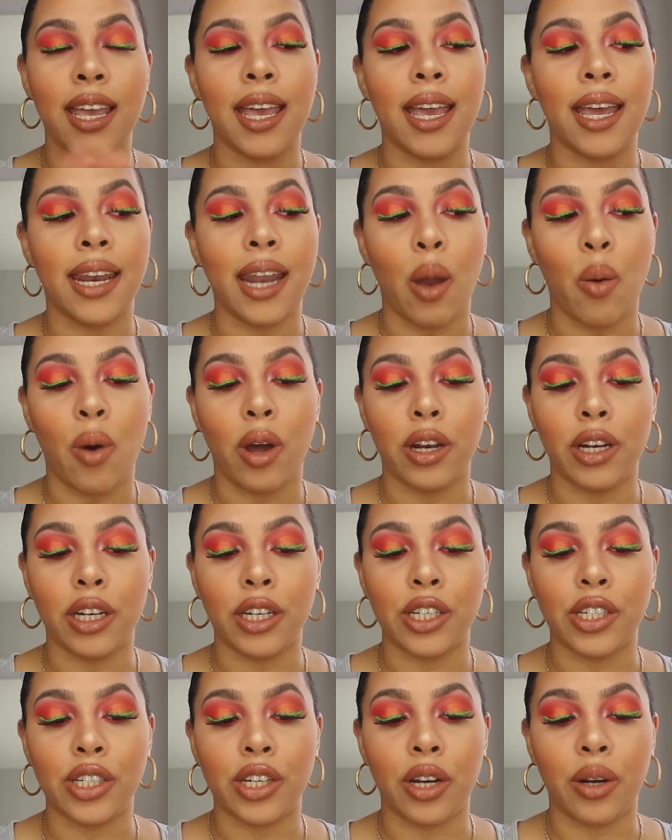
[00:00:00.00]
and I wanted
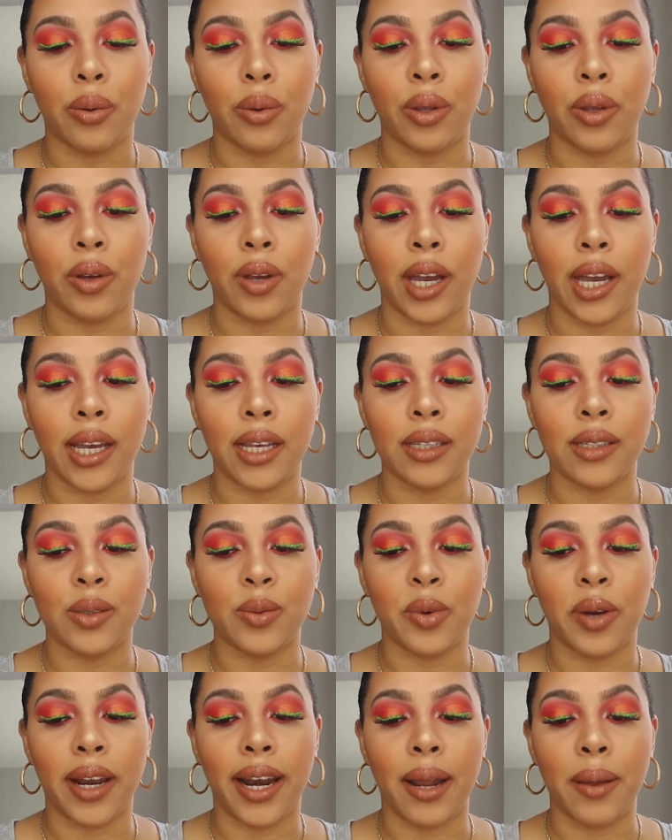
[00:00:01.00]
to share with you
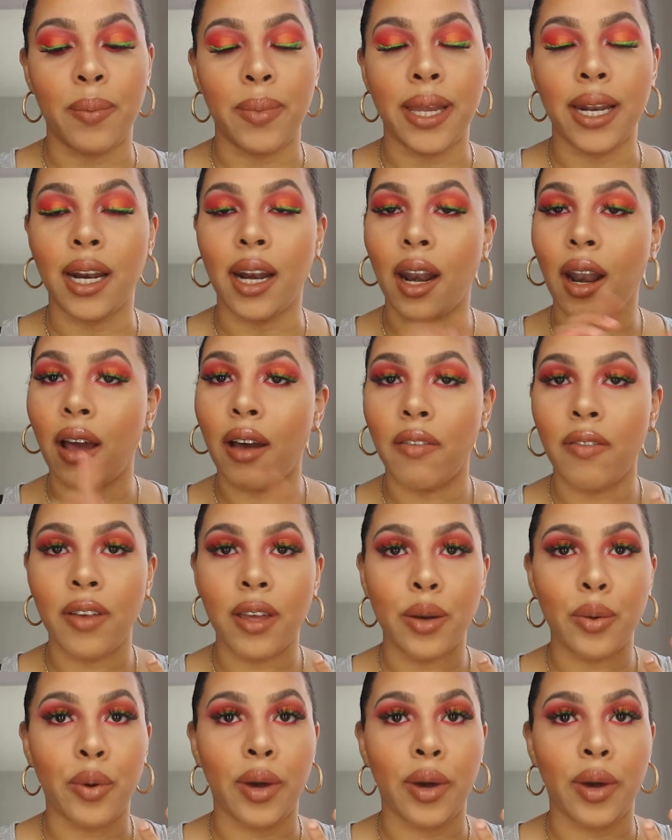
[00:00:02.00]
guys what I've been loving,